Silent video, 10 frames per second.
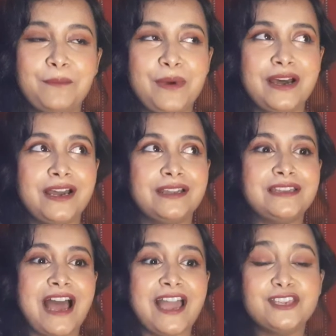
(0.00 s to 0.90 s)
but
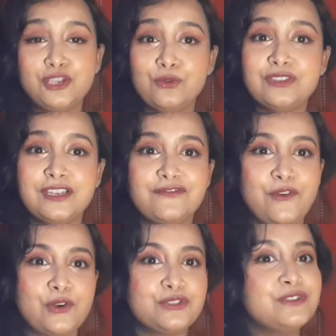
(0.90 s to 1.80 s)
I used it
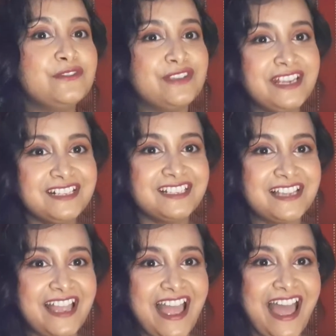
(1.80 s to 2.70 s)
for 3 weeks,
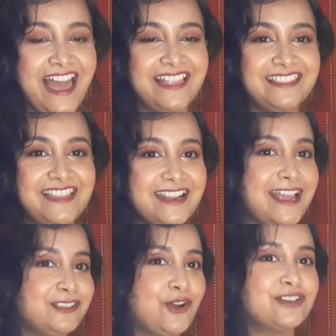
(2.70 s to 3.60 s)
and then
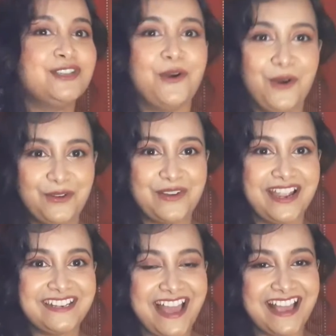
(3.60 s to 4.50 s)
I thought,
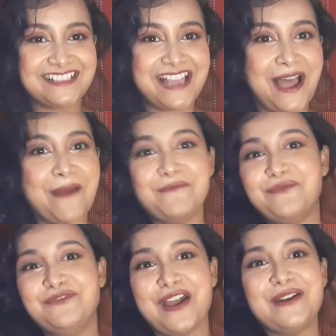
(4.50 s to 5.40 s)
alright, as I'm
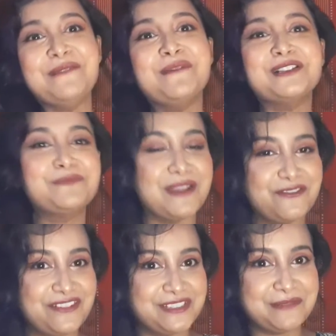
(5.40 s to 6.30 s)
very much
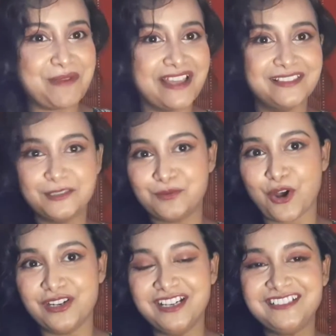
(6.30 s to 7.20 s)
benefited by this
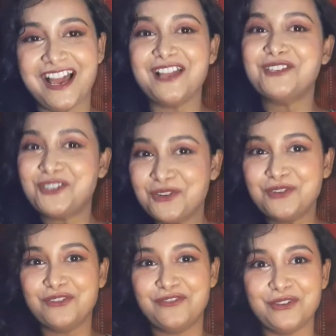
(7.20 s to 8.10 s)
product, I should
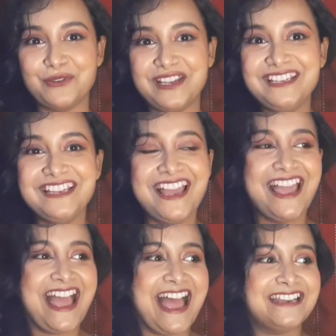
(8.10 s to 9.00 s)
review it
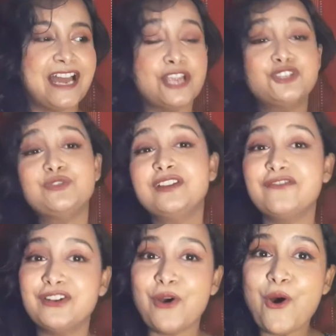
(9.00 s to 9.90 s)
and I should
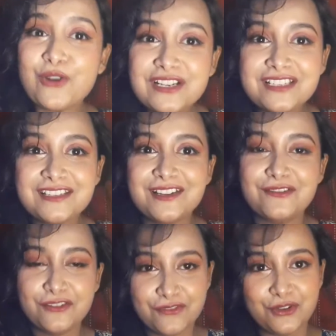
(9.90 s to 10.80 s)
give an honest
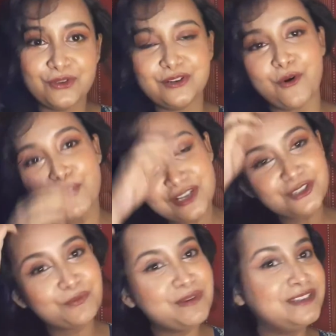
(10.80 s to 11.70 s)
review, an
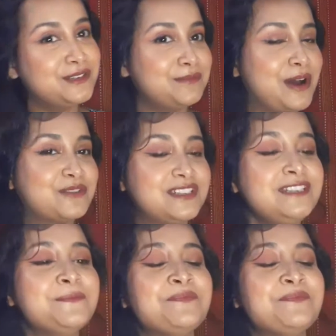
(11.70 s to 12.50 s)
honest opinion about it.